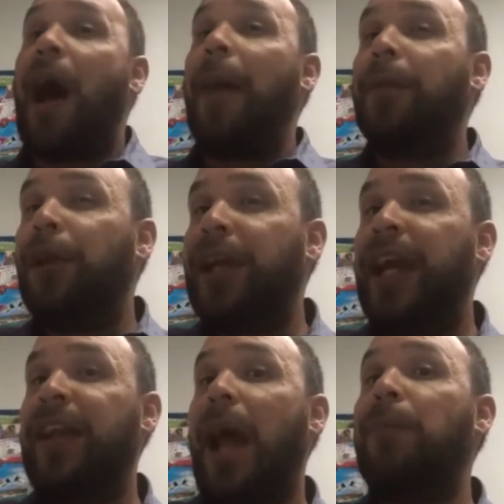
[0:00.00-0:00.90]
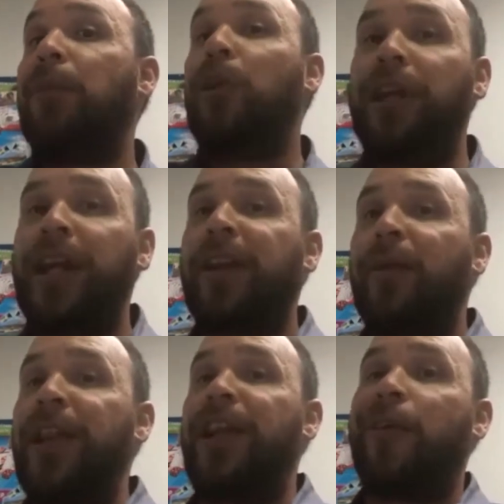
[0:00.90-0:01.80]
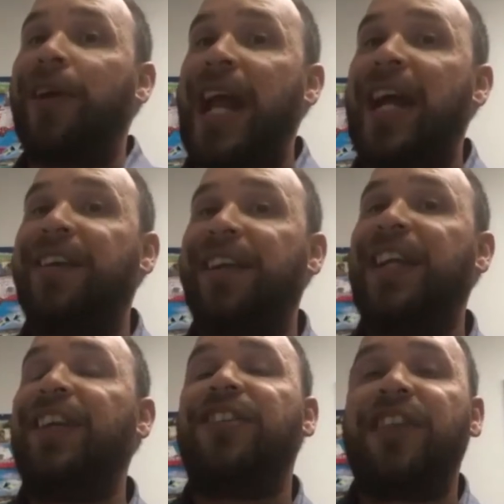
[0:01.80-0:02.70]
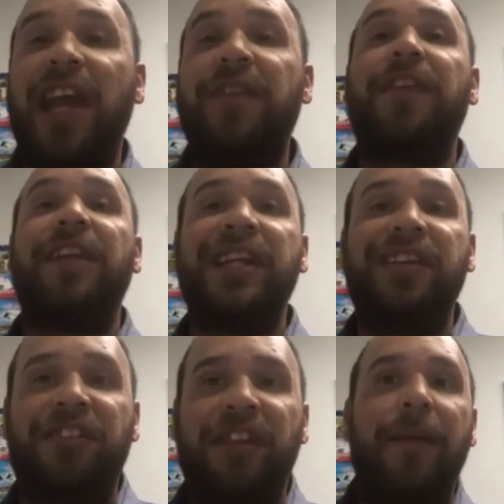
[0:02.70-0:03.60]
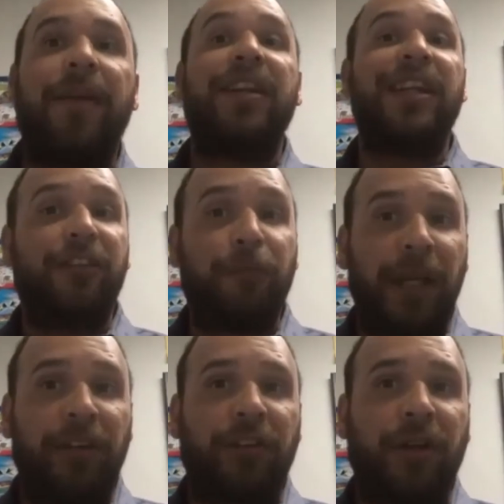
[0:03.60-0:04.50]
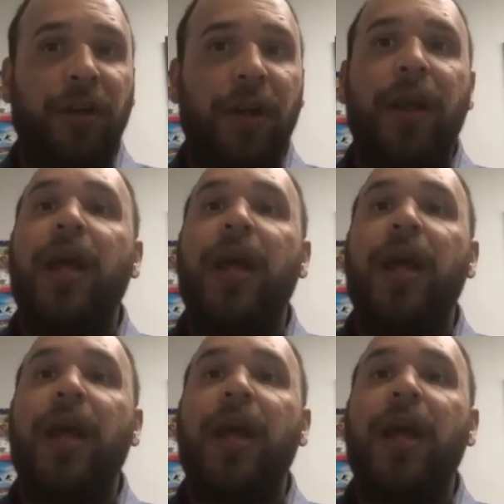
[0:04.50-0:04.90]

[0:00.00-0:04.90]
I'm looking at the way they're reacting to each knife and to each set and to each picture,